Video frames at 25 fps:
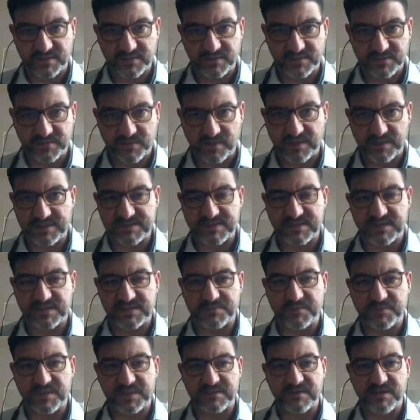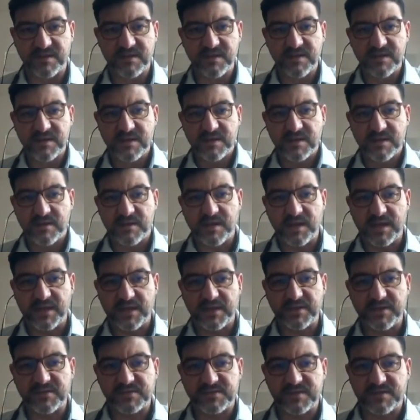control assessment
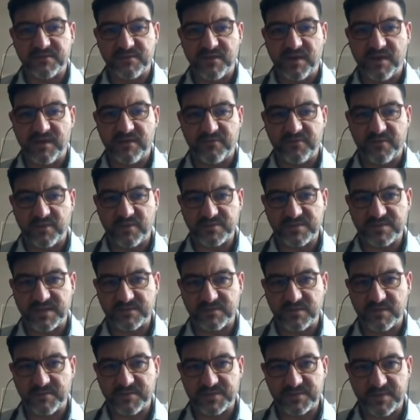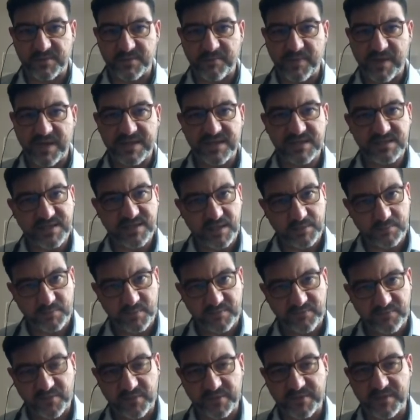using a flow cytometry panel that
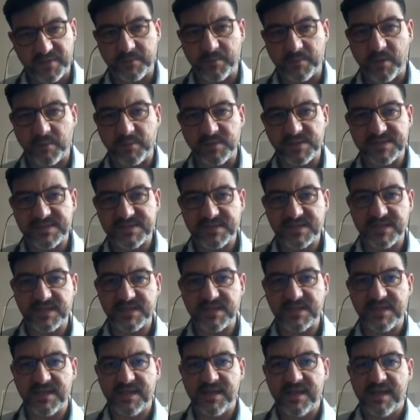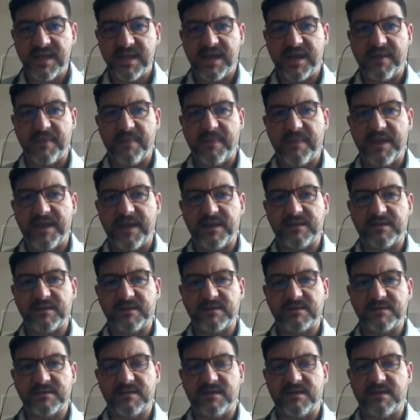we will see, and
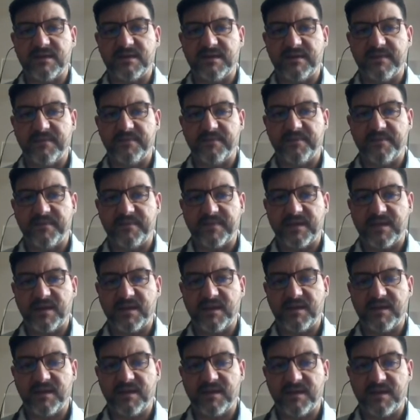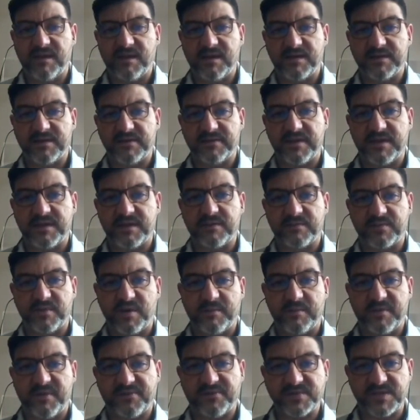then another
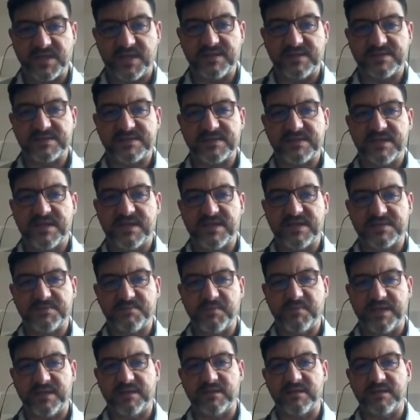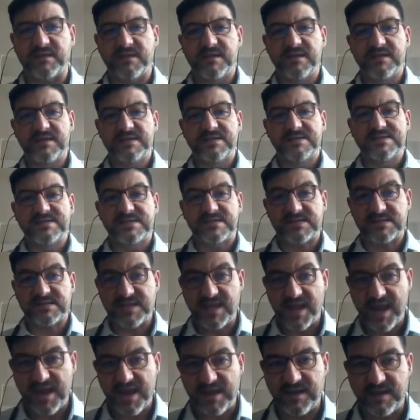group of cells has been
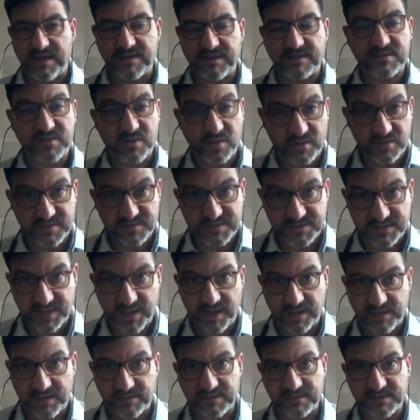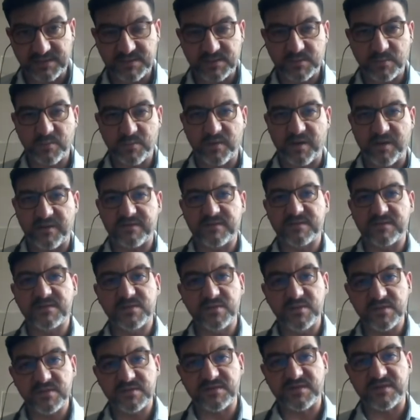co-stained with
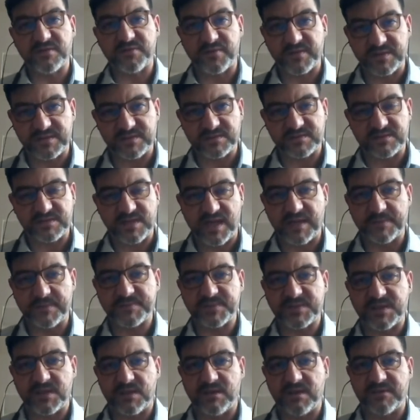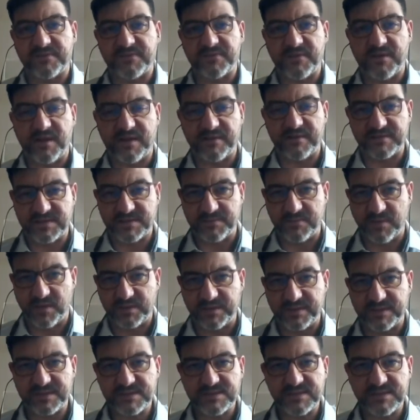2 different types of
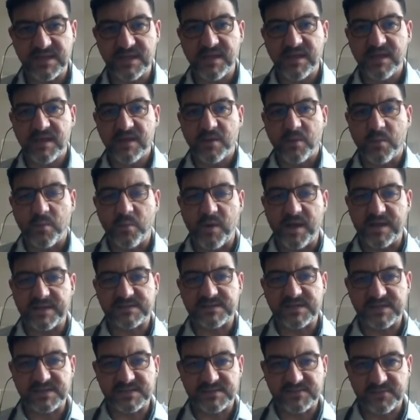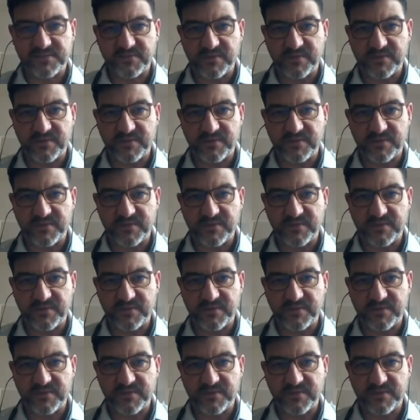antibodies. One is